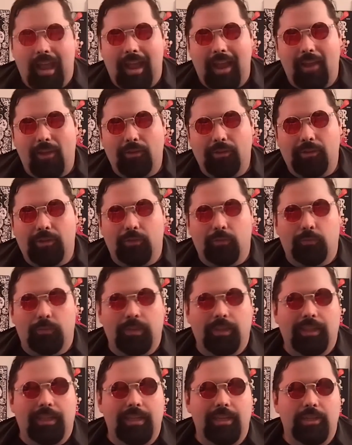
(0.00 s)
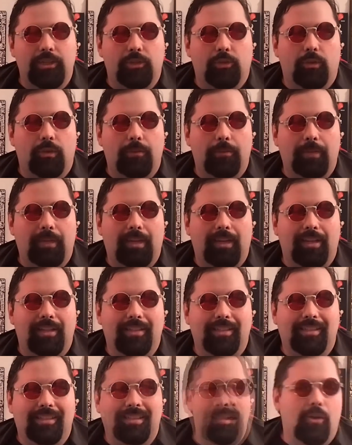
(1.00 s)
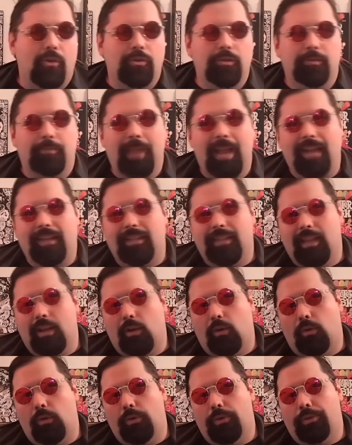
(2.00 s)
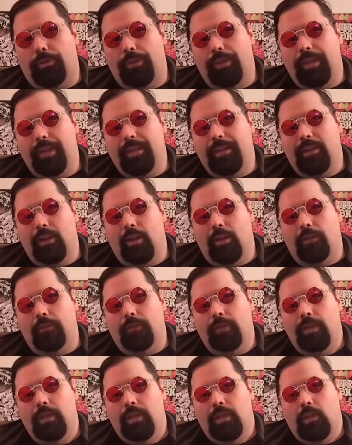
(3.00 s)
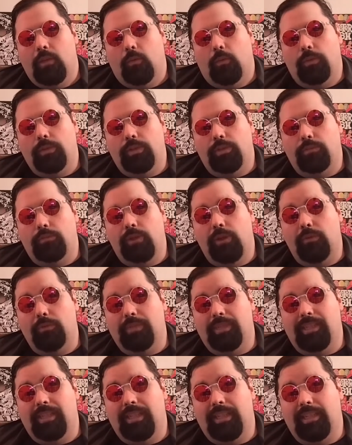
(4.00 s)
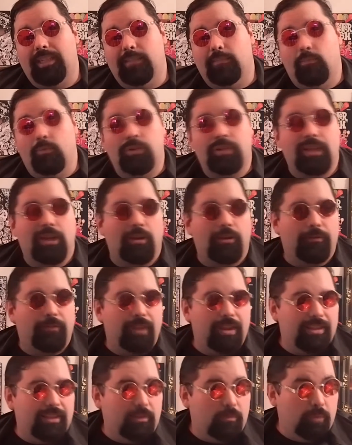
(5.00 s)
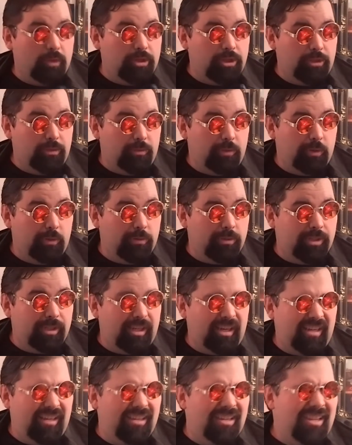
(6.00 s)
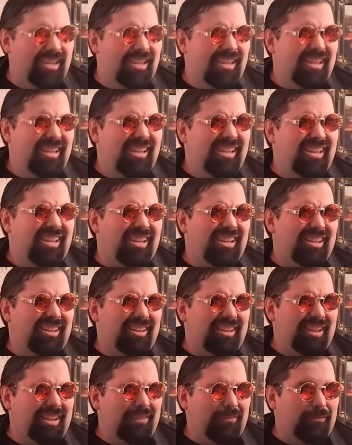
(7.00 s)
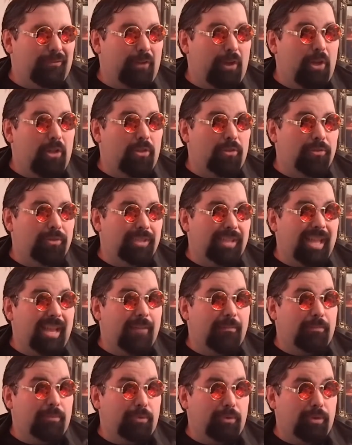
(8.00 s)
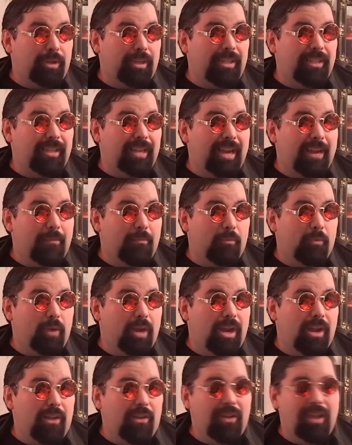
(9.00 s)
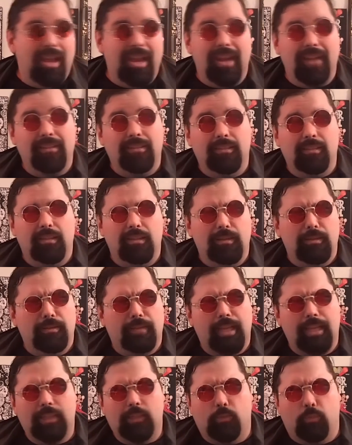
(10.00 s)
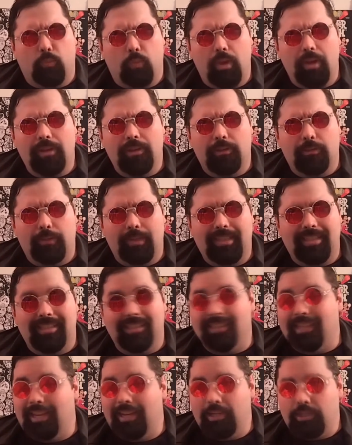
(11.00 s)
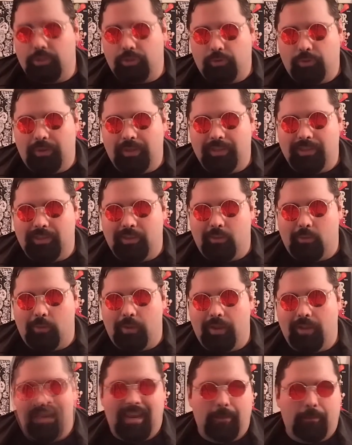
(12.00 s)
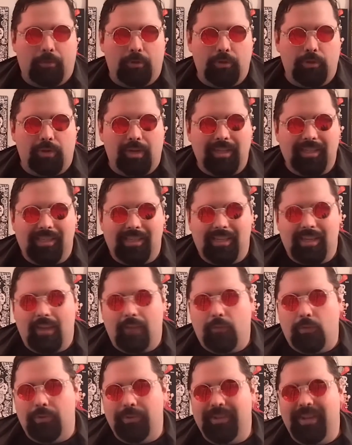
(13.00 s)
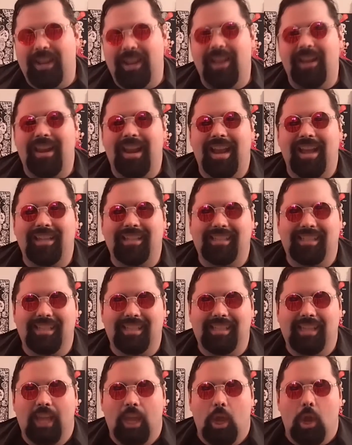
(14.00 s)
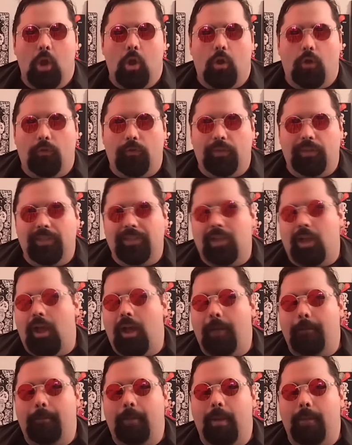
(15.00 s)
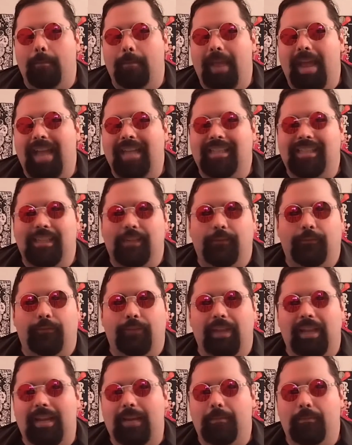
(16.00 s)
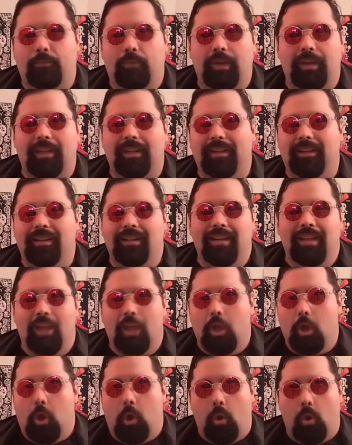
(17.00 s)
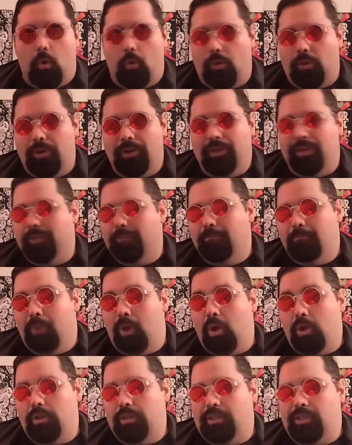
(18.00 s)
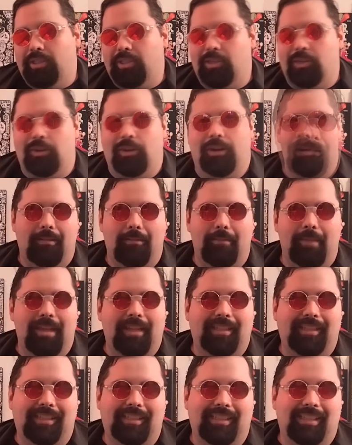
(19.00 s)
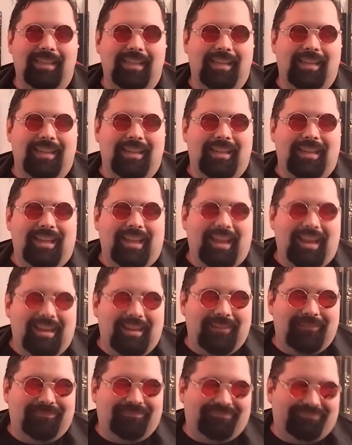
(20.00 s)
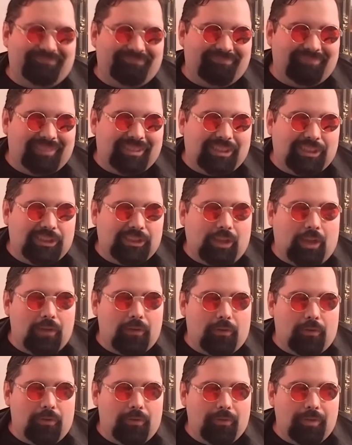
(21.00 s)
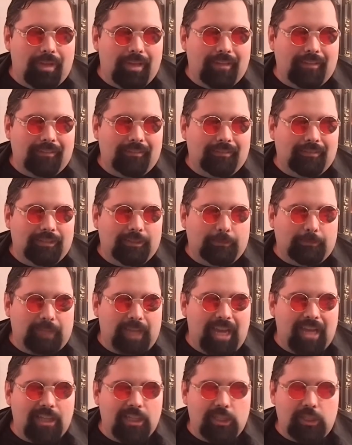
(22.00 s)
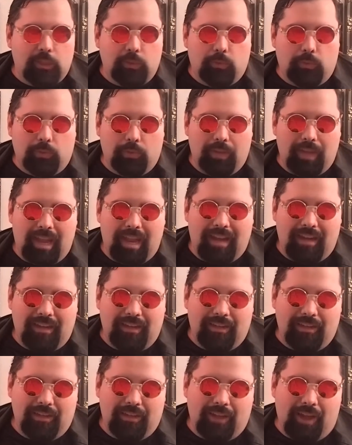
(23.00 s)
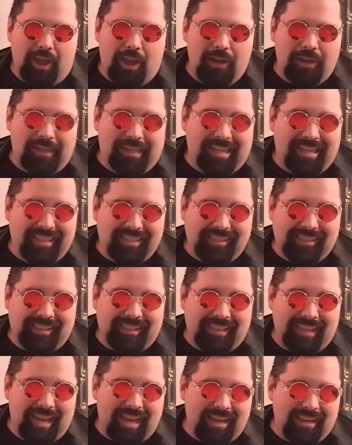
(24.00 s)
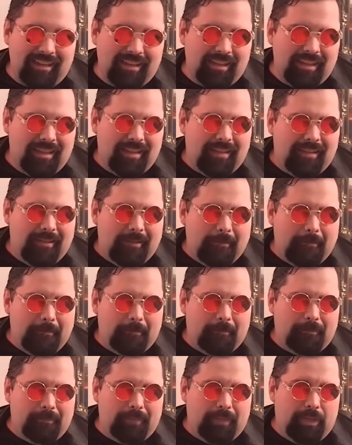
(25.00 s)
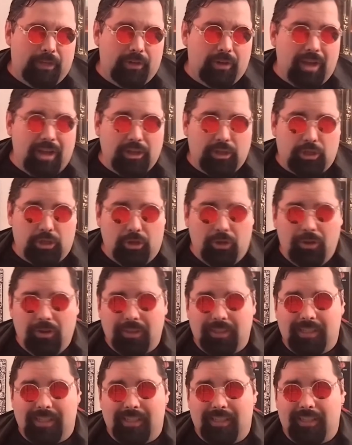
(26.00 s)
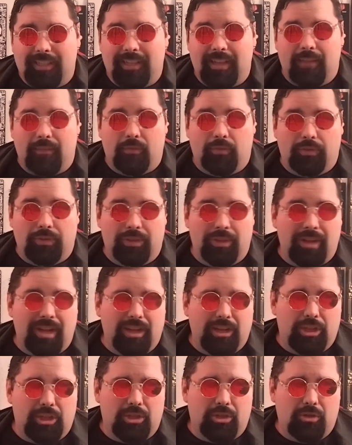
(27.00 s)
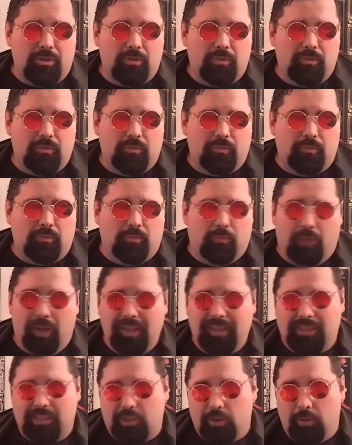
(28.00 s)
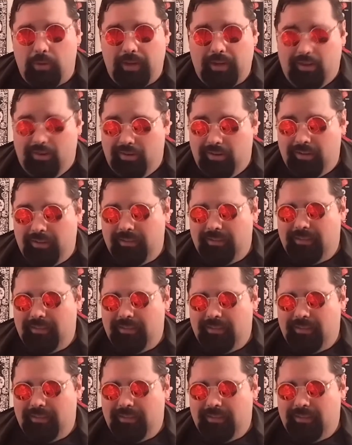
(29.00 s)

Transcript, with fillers: I also really enjoy it because it goes back to that old thing of what you don't see is more terrifying than what you do see. It follows that pretty damn well. And that's one of the reasons I enjoy it so well. It portrays the devil not as this over the top, bombastic, flame ridden, horned monster. It makes it subtle and textual and uneasy, and you're not sure is it the devil? You're not sure what's going on.